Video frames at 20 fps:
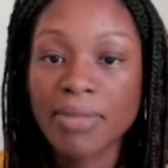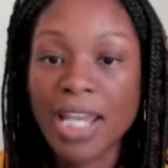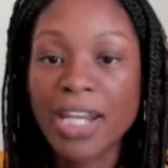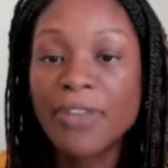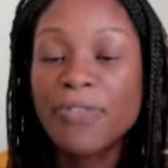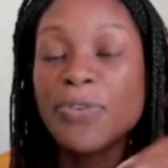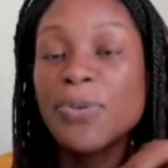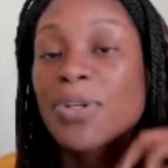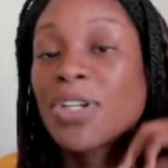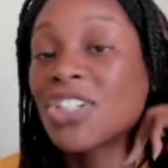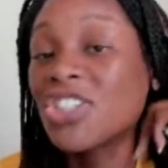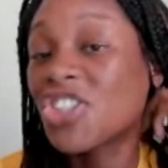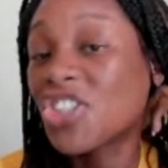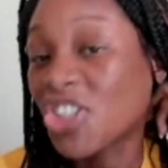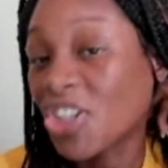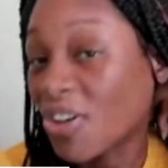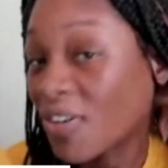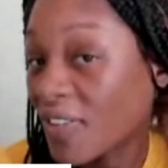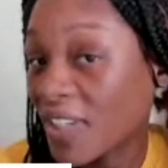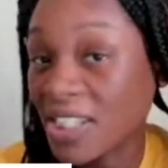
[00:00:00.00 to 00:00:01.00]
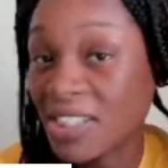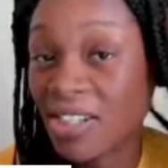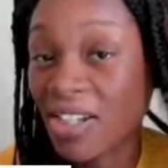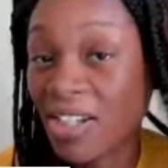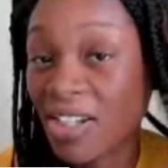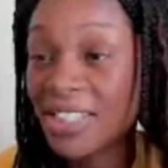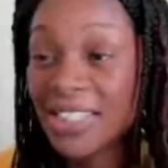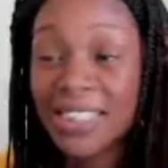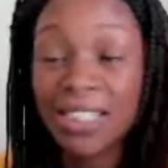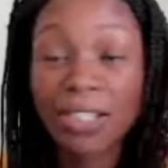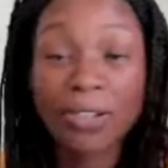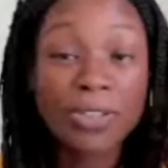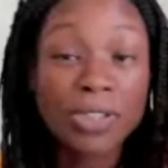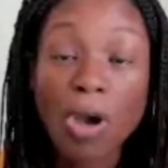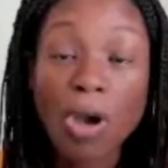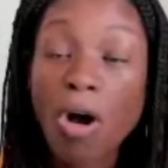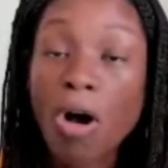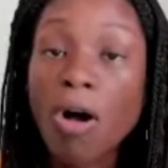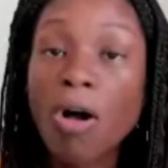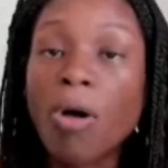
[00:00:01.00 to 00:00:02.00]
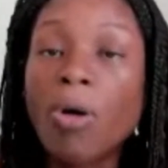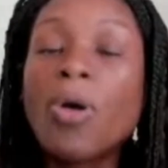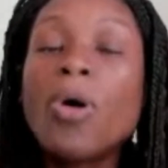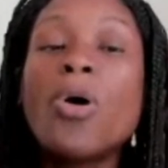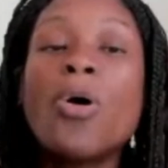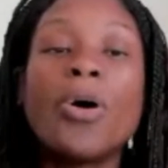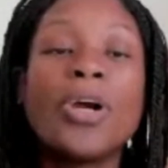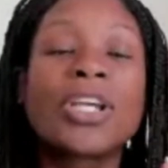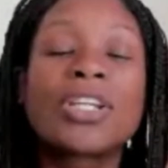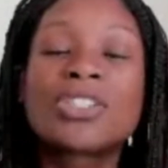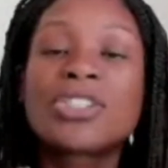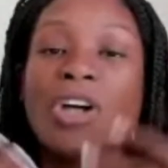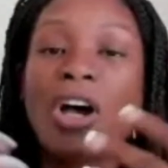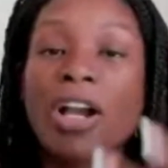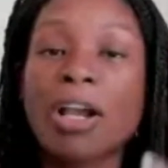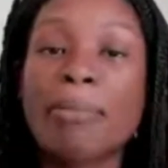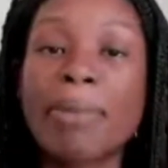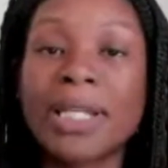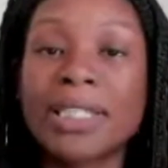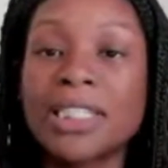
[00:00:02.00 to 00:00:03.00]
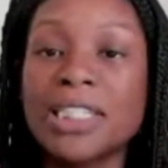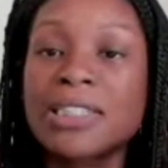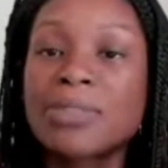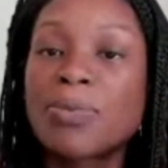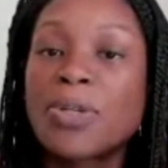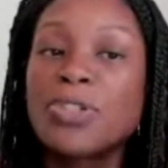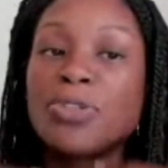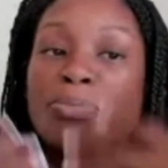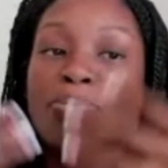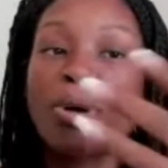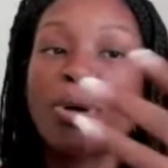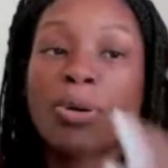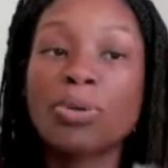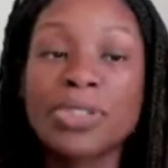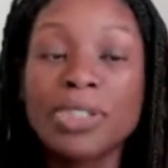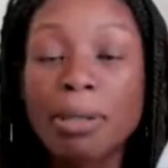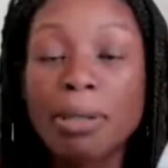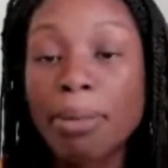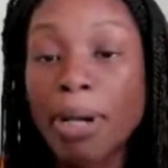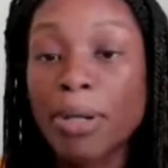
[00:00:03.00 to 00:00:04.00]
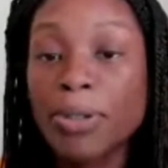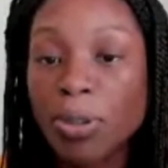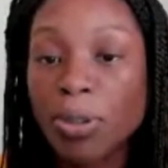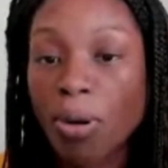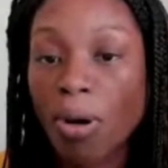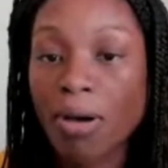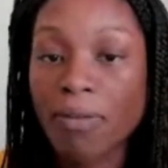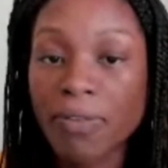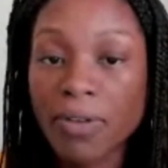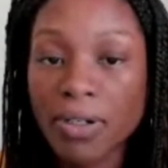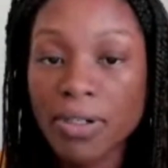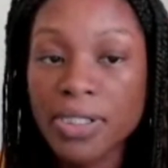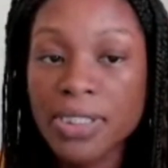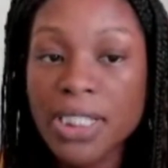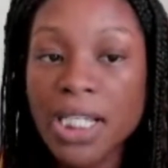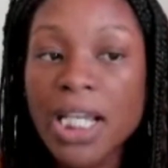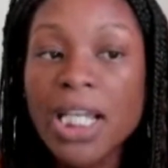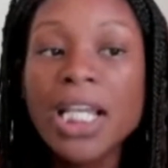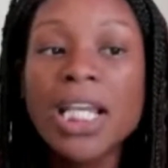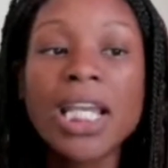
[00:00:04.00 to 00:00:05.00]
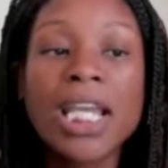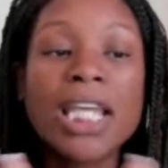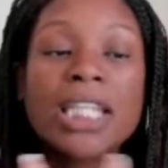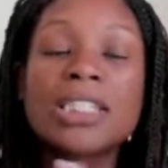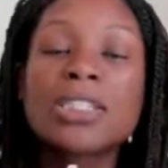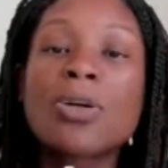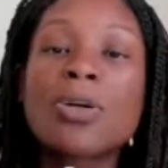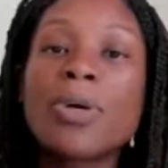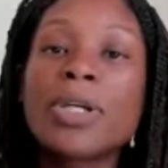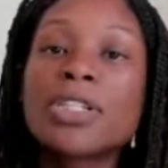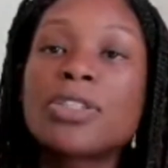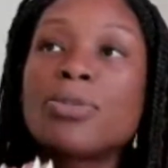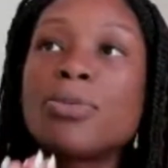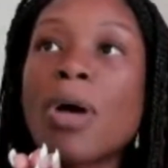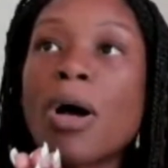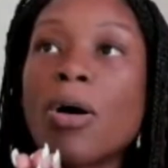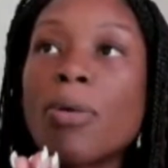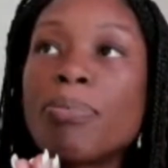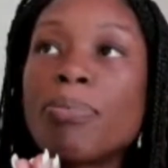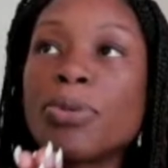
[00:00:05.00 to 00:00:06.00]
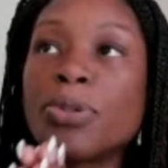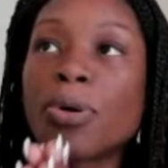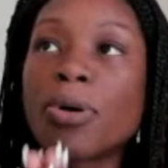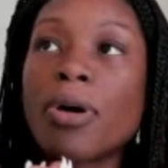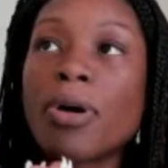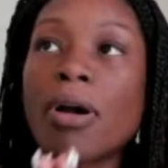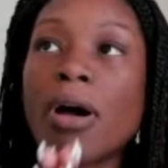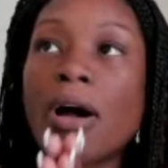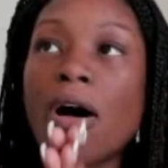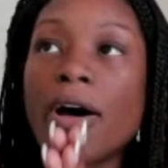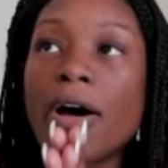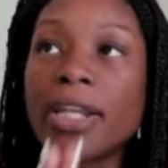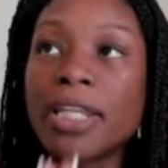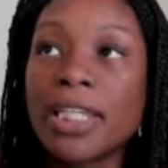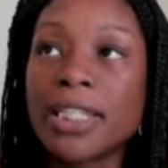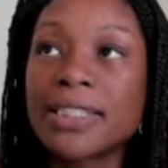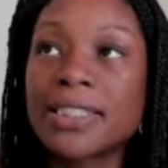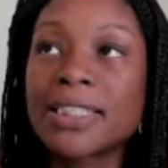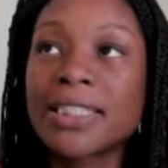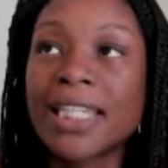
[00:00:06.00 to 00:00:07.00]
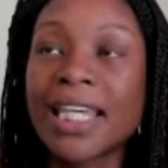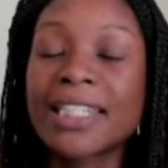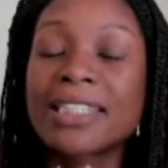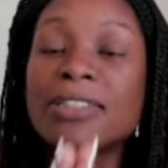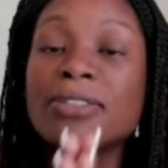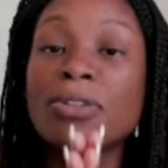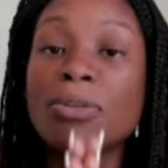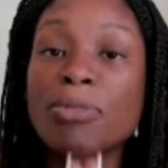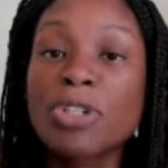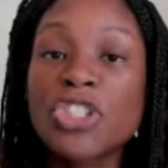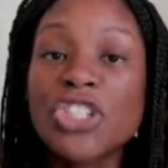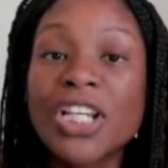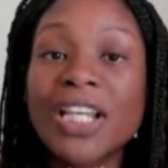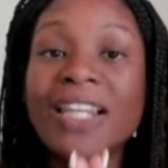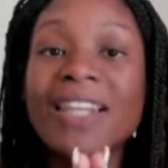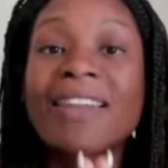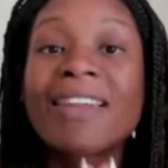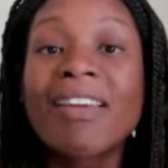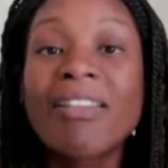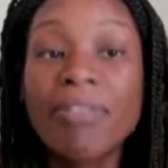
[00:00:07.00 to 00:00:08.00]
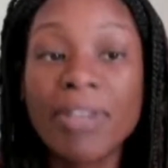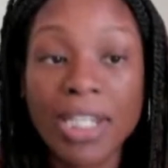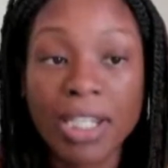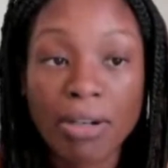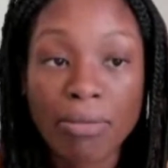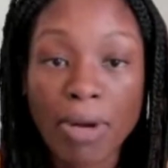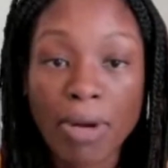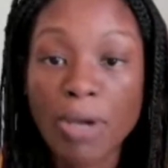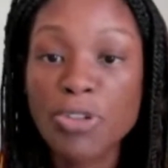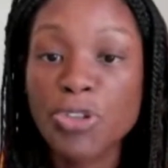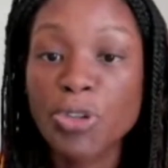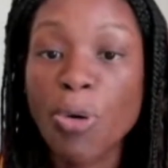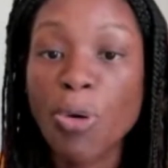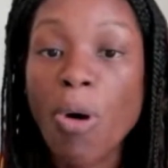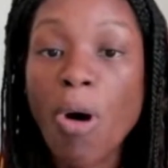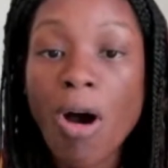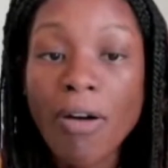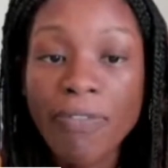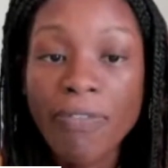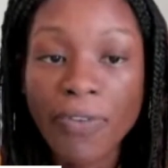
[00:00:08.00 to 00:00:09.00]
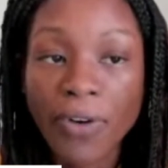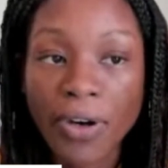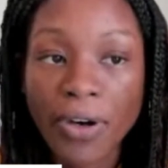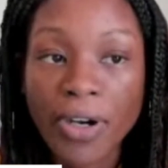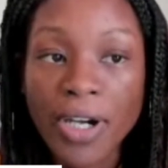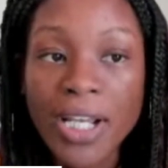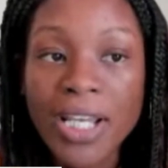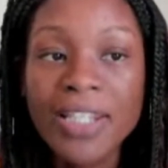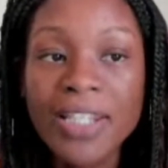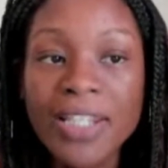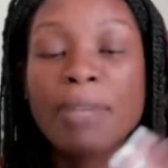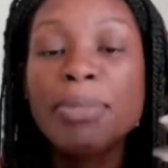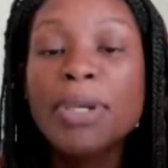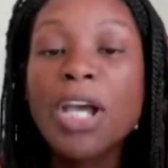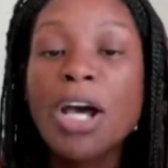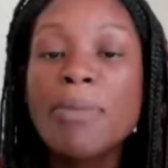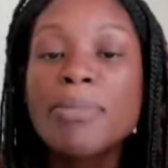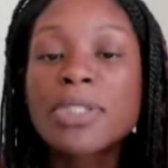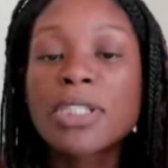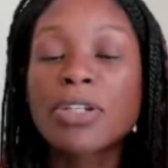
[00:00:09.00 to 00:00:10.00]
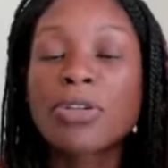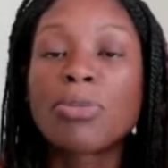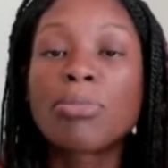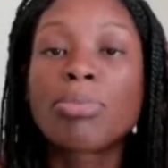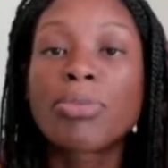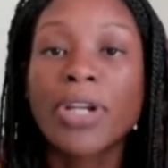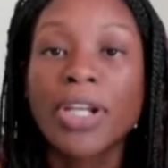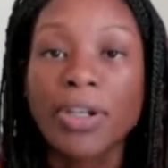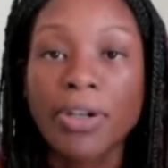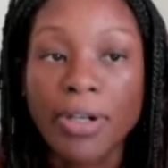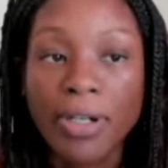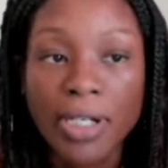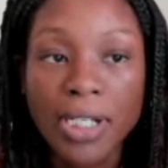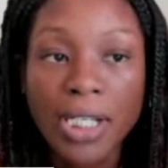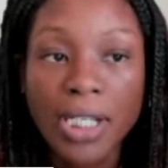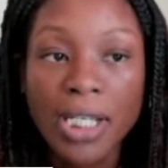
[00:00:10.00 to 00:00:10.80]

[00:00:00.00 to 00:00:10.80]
And if you can share this on a sales call, or you can talk about this when you post about your offers, it's going to help your audience get so much clarity around your offer that it becomes a no-brainer,